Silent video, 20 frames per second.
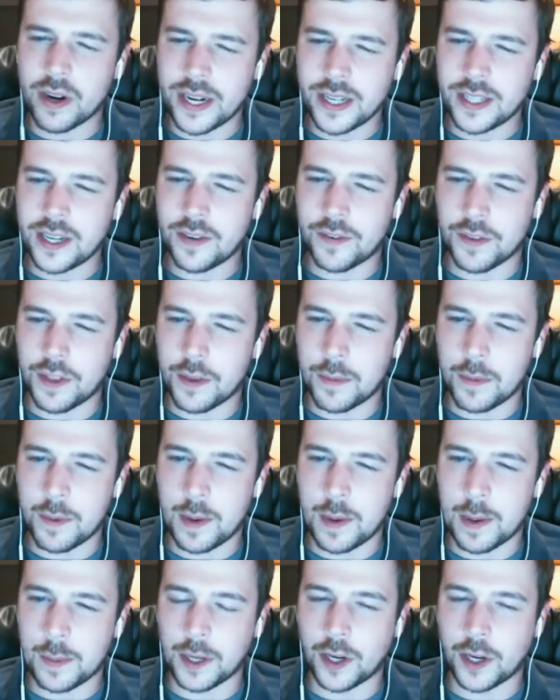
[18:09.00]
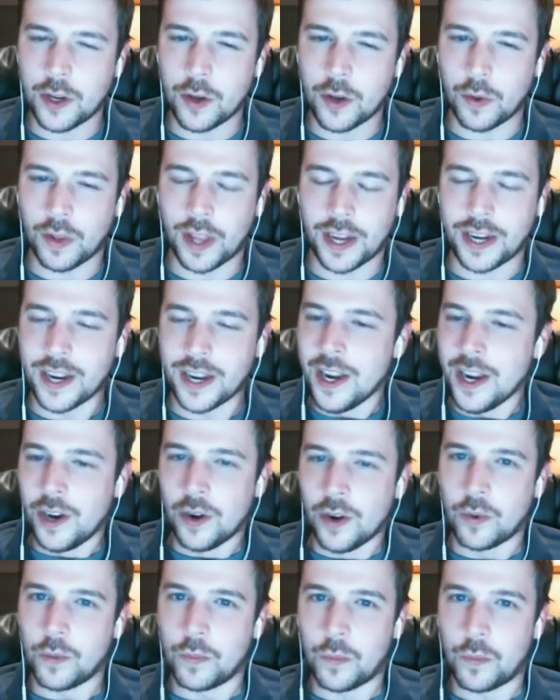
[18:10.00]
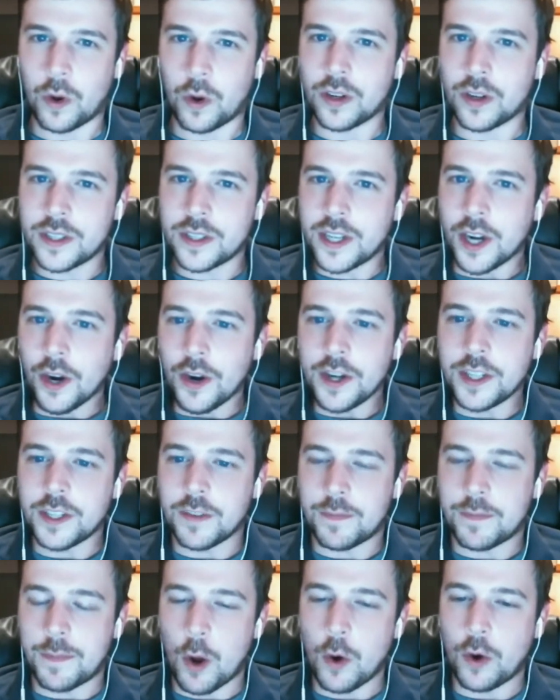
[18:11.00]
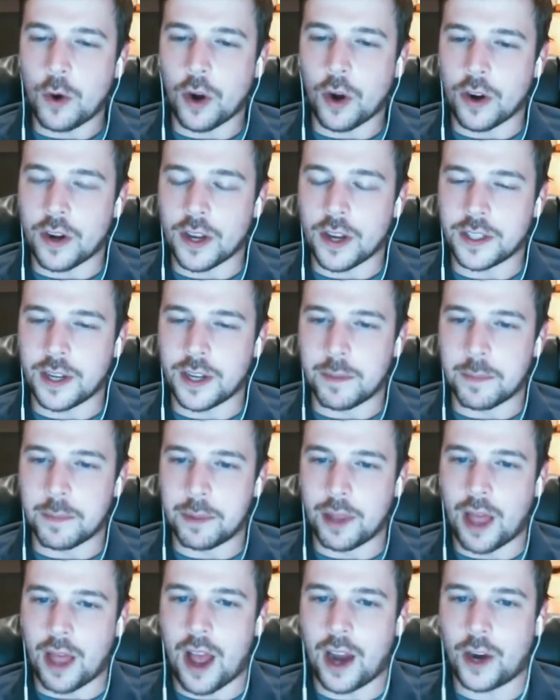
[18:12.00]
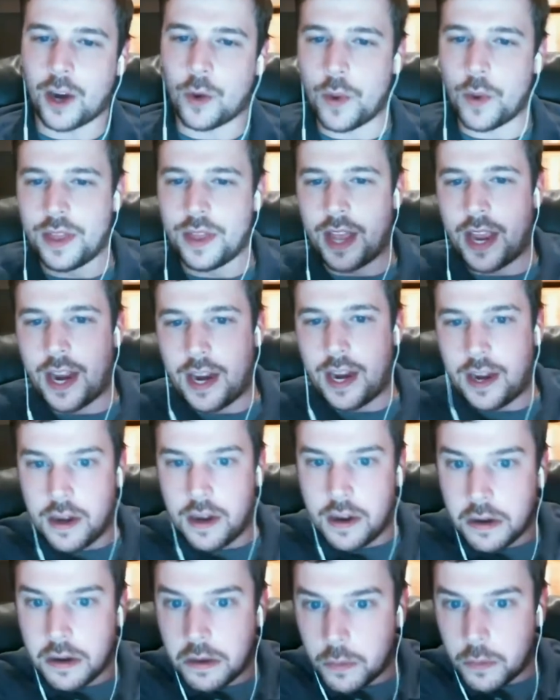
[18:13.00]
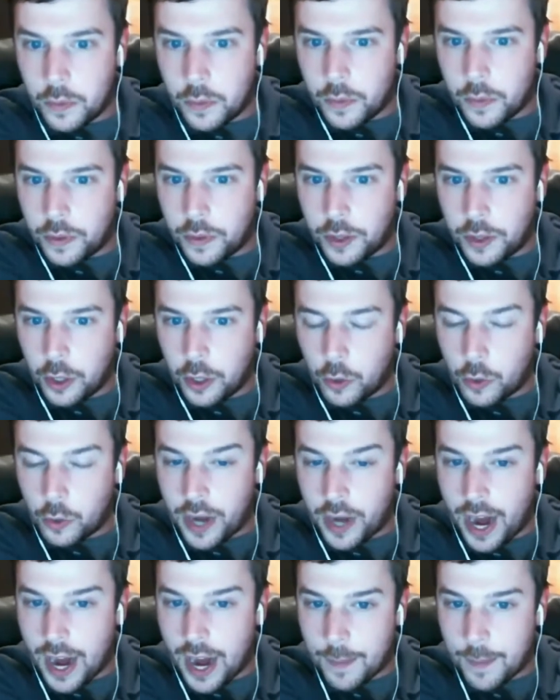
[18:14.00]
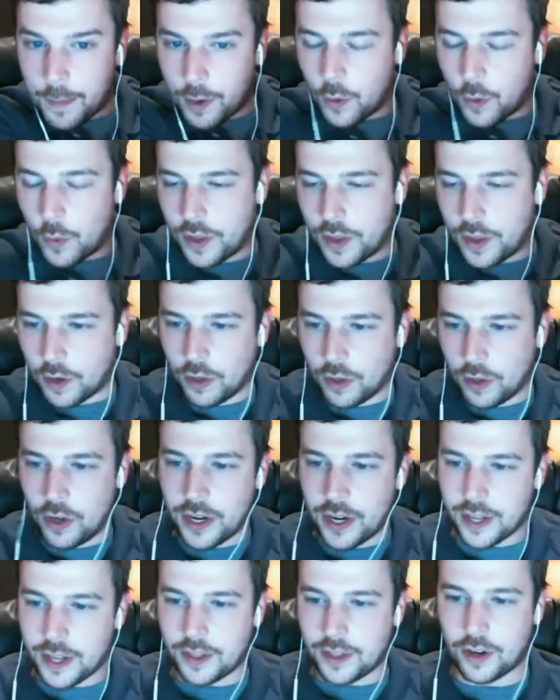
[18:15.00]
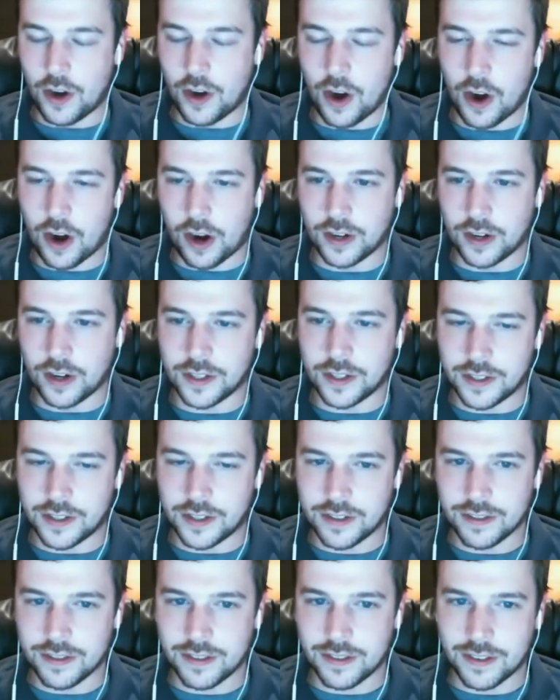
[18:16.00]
easy for them to be able to do. Like World Series of Poker doesn't block when the little camera where they're looking at their cards.